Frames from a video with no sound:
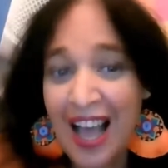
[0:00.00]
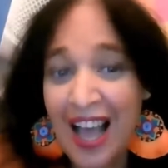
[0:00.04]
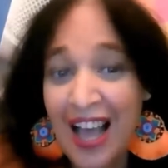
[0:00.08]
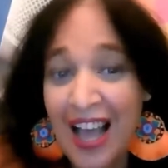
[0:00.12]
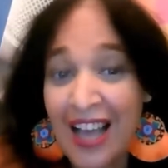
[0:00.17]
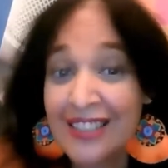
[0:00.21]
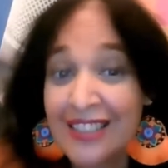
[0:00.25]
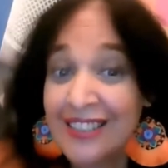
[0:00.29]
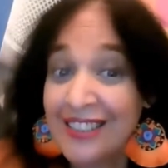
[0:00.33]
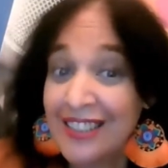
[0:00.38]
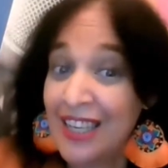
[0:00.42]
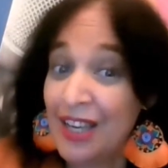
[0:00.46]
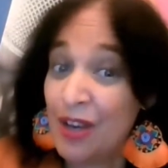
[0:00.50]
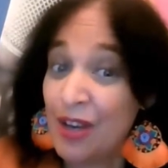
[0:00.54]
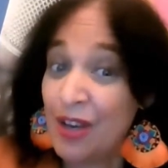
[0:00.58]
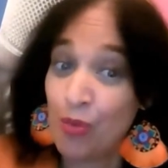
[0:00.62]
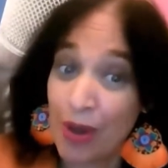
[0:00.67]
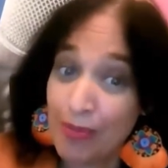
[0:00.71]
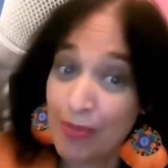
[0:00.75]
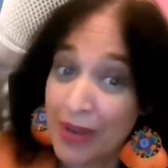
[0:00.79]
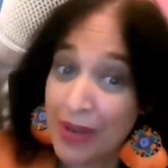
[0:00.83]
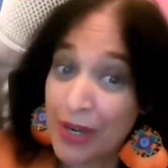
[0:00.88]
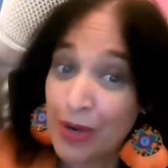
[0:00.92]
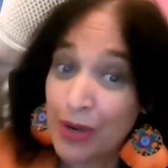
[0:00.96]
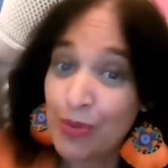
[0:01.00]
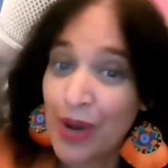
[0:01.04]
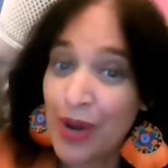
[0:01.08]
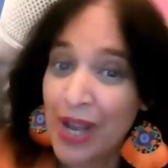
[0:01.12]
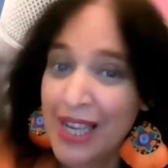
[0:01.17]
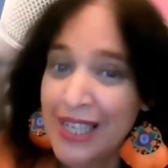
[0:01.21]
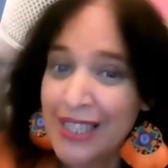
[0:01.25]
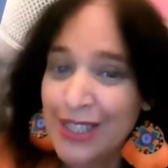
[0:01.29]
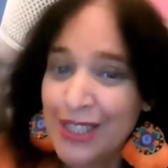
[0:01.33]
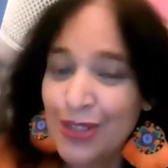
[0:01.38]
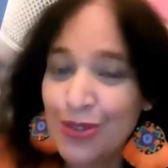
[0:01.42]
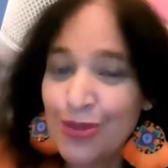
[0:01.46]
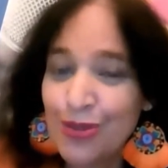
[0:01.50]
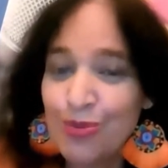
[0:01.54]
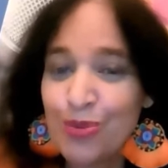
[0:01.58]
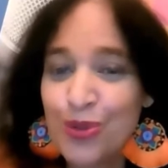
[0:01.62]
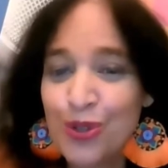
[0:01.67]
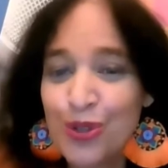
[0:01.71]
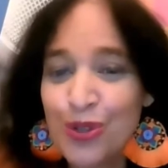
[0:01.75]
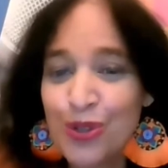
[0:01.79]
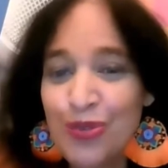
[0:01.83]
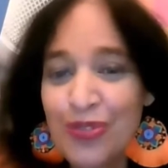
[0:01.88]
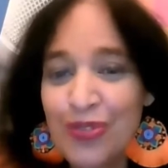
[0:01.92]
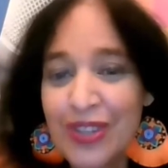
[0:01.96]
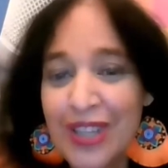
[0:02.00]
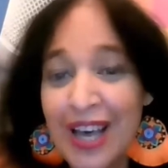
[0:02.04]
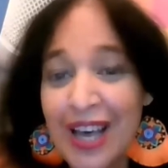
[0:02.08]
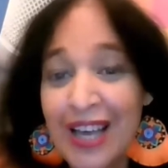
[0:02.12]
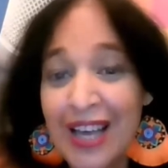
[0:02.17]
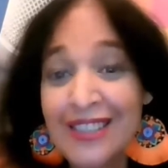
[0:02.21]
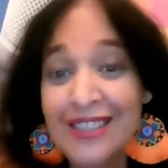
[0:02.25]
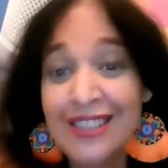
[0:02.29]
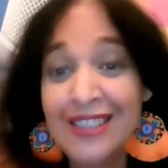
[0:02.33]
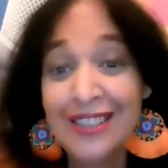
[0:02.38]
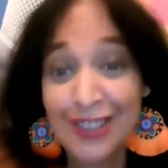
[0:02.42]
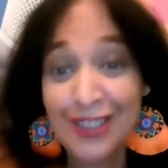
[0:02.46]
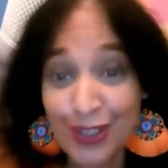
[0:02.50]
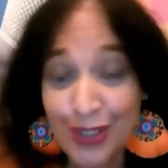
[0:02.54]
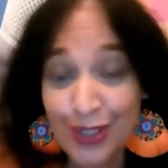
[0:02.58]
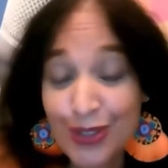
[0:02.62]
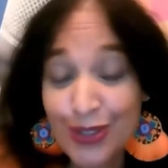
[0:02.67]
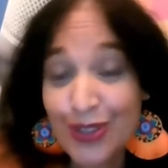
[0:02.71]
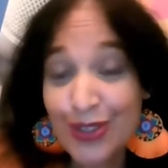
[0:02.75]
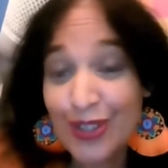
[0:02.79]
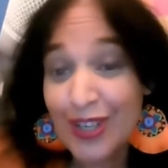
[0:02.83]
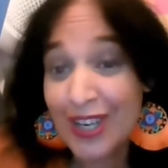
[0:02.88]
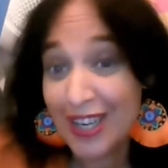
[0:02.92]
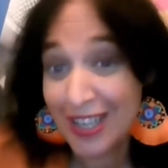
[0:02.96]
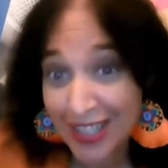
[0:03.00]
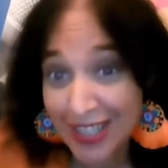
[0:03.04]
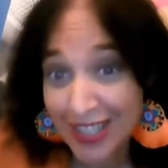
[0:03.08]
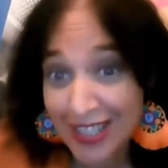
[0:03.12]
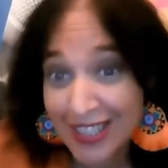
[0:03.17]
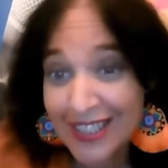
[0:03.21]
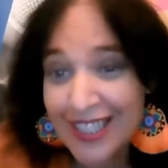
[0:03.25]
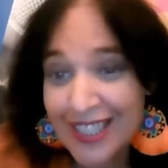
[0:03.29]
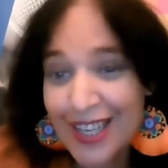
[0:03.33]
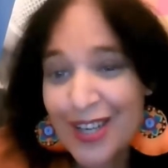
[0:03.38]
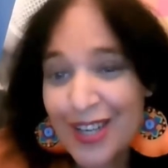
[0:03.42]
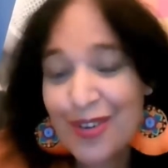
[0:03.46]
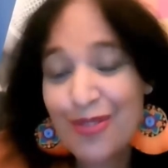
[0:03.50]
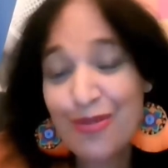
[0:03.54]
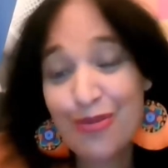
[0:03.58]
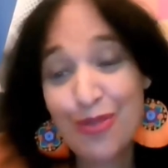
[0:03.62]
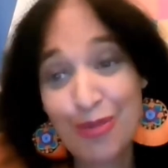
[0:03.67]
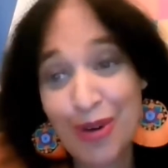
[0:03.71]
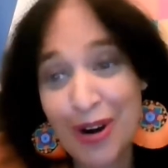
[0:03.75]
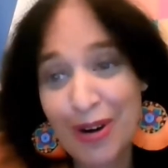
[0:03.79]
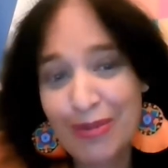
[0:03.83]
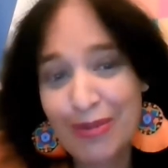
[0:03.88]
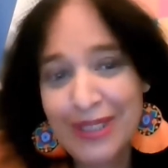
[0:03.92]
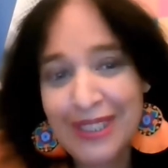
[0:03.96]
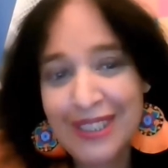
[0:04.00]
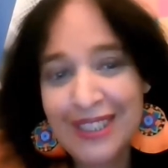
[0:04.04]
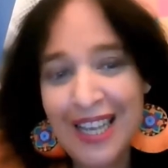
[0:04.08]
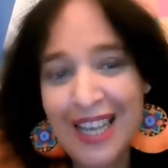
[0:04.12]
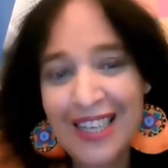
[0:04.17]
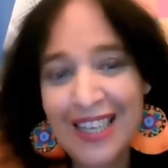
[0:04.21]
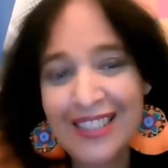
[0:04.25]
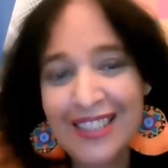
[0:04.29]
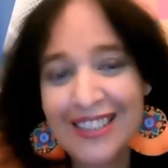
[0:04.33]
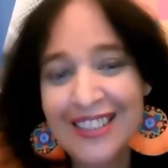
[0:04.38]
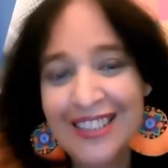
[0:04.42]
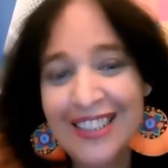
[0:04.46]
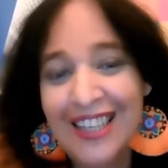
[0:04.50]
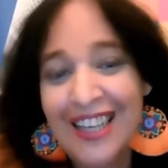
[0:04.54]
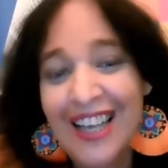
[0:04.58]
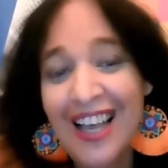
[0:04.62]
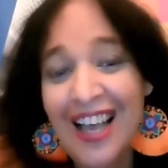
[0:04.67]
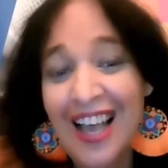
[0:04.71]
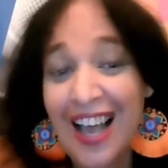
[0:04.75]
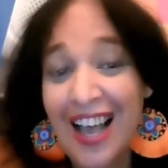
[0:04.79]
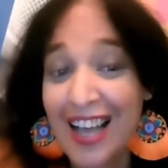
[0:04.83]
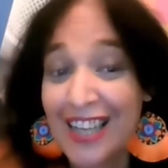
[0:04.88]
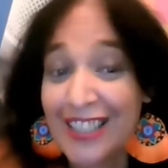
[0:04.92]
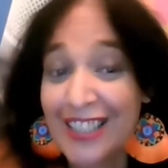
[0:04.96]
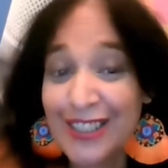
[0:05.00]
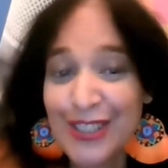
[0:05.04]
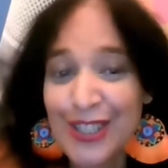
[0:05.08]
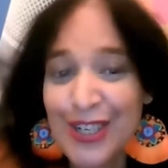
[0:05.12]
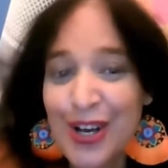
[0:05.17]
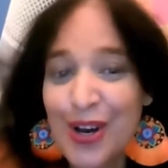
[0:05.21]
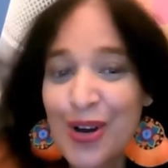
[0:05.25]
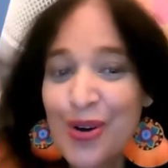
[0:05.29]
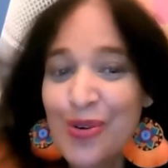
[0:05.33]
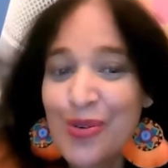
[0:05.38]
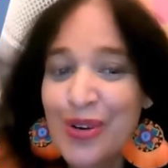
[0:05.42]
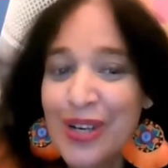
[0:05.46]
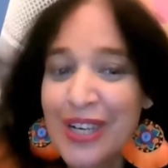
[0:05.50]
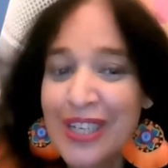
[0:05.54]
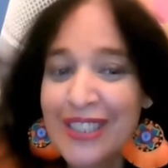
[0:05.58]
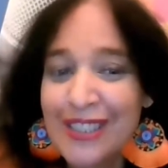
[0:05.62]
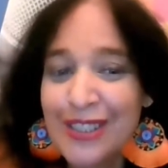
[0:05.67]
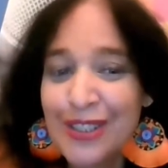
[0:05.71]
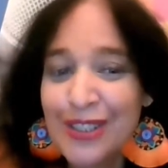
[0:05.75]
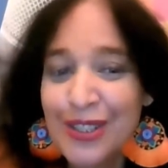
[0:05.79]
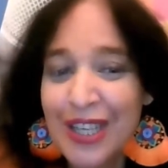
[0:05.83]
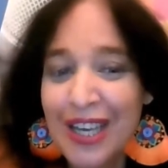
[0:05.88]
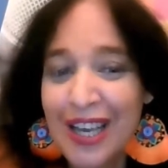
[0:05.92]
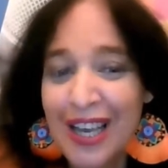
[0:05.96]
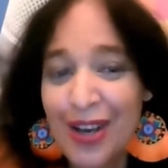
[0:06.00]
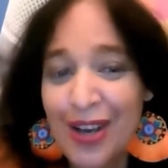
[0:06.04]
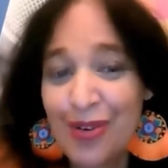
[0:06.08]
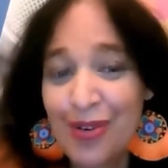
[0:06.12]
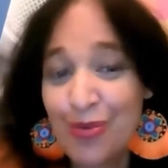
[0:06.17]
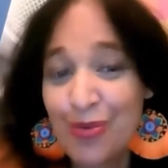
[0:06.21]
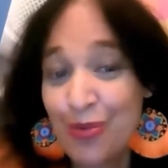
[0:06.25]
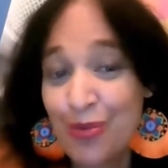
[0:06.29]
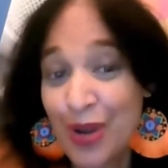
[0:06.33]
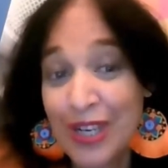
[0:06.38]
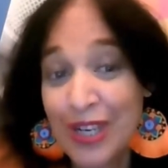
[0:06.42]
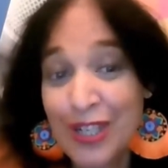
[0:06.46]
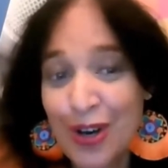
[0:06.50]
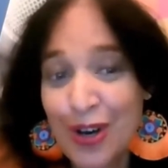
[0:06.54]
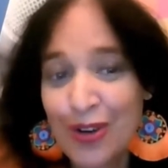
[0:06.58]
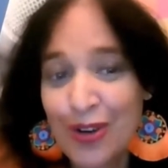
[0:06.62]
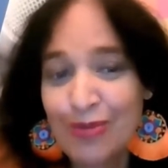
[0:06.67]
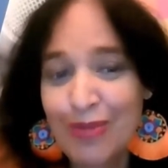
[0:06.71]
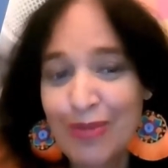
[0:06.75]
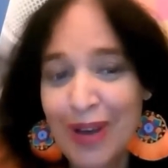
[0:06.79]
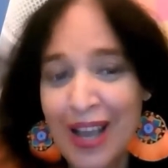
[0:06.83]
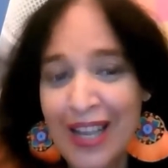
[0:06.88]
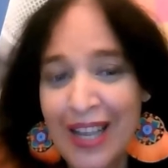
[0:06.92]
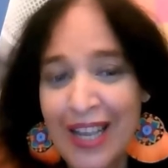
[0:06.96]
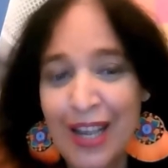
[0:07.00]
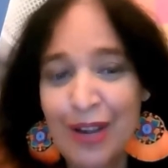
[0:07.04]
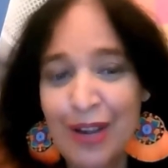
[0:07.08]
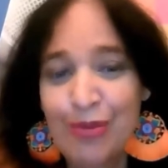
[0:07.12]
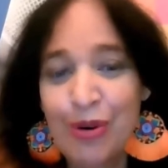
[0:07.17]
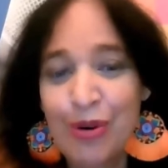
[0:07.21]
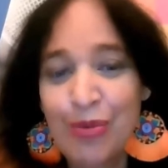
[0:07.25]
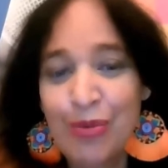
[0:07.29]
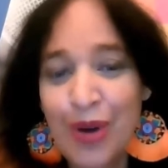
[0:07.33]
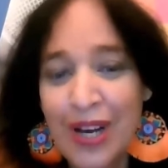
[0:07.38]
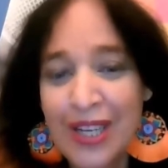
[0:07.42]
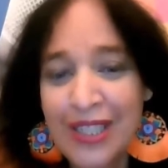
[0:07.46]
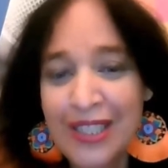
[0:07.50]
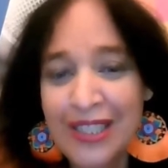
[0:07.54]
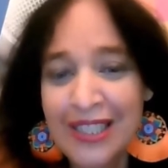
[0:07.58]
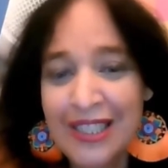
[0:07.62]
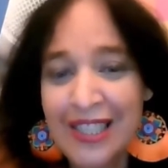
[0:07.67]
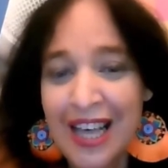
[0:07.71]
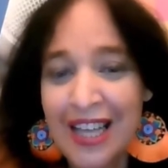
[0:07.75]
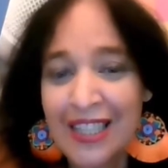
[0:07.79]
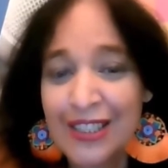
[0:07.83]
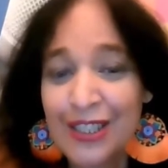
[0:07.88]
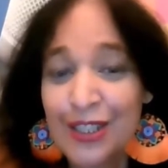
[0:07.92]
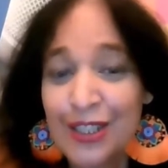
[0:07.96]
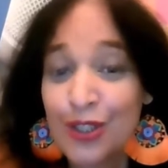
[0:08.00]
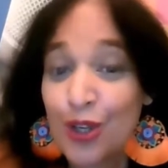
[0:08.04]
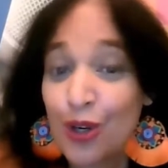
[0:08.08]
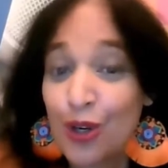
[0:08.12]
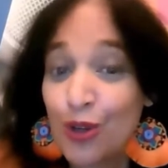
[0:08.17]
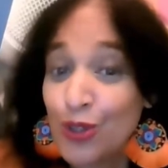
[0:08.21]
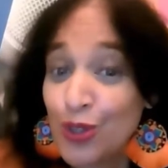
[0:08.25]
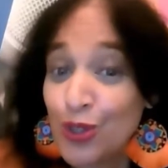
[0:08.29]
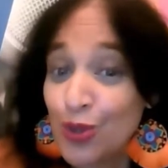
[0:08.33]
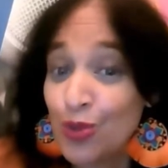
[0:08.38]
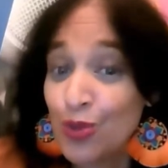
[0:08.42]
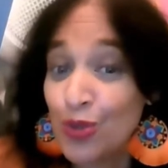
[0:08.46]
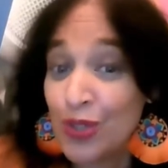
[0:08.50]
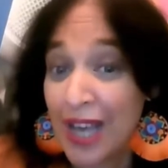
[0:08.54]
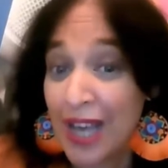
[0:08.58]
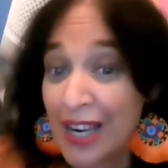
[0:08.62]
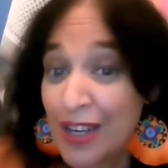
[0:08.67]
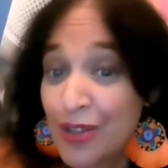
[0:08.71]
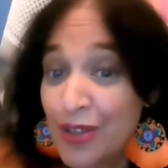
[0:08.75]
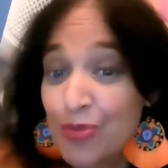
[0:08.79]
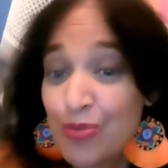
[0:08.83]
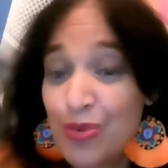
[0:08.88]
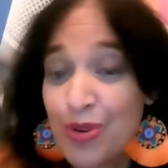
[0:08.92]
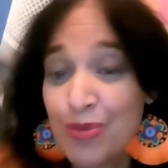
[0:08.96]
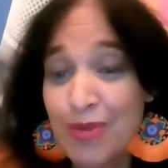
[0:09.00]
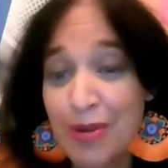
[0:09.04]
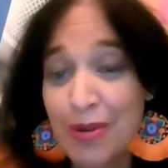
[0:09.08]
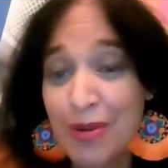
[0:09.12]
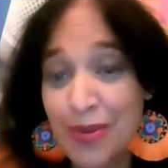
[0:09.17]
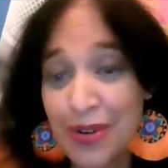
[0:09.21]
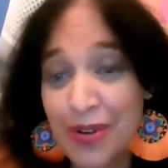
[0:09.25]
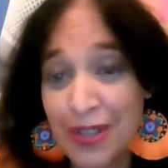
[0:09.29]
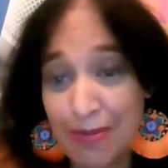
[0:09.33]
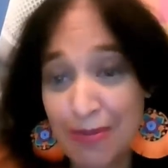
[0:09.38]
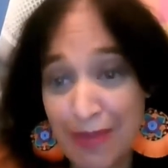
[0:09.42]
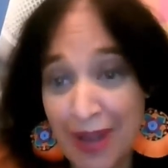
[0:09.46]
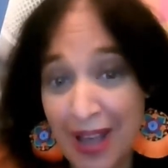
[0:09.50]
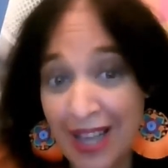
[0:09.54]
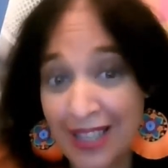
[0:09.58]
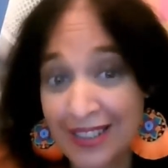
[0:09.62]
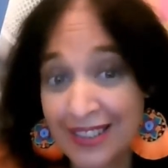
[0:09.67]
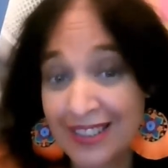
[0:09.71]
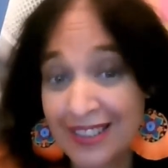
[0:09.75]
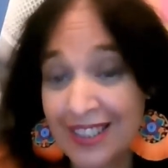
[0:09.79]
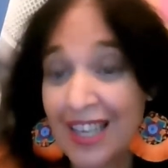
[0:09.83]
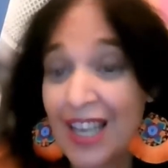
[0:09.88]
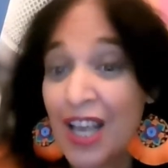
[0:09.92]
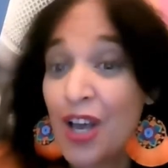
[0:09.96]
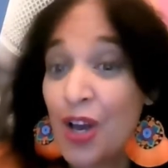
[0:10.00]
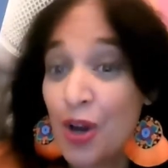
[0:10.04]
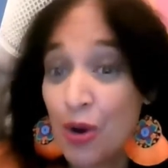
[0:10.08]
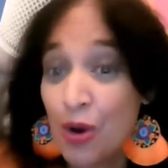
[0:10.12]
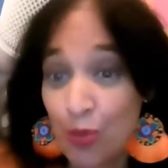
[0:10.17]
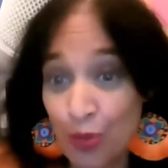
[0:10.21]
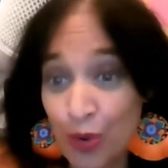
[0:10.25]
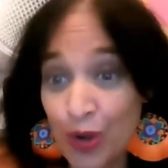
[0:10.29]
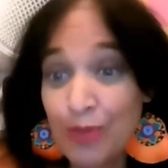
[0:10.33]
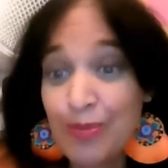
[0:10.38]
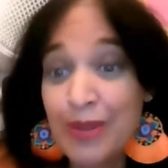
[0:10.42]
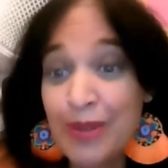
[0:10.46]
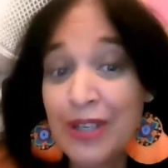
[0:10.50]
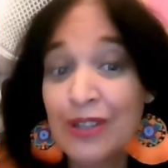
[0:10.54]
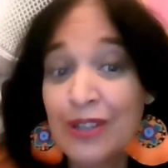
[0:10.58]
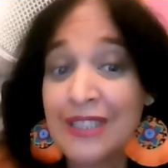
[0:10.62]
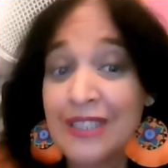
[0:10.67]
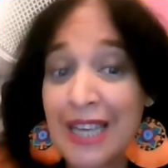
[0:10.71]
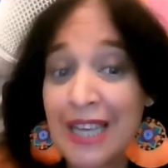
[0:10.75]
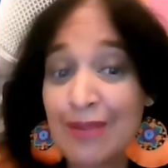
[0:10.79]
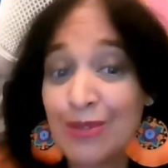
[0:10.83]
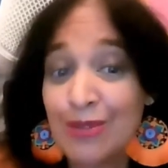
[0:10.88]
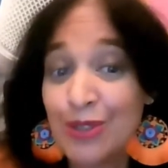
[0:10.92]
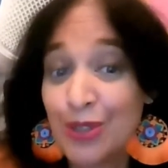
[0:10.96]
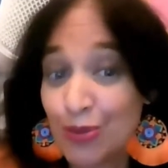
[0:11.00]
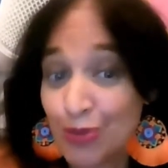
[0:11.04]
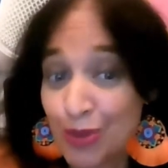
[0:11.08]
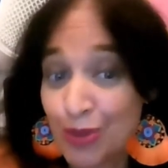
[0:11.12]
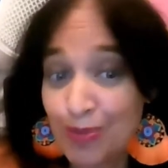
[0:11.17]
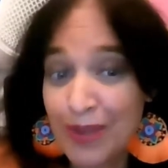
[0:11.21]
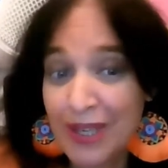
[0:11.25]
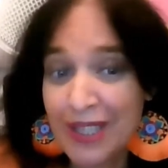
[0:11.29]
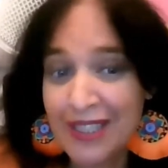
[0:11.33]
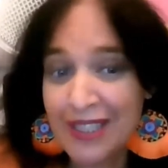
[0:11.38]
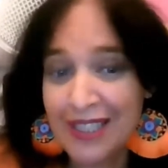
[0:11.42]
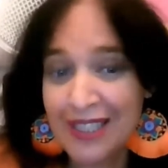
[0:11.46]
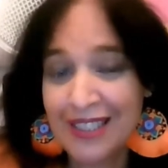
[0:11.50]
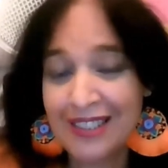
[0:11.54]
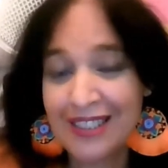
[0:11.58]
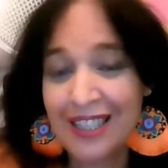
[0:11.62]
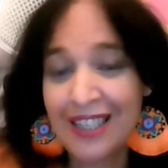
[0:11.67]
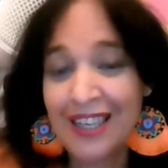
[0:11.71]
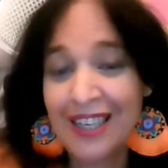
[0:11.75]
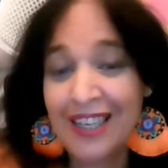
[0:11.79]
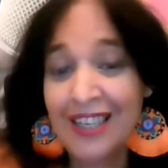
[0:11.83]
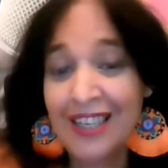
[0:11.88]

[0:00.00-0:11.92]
And uh, what better way to improve than to learn from our mistakes? As you know, it is uh, well known by everyone that those who cannot remember the past will be condemned to repeat it.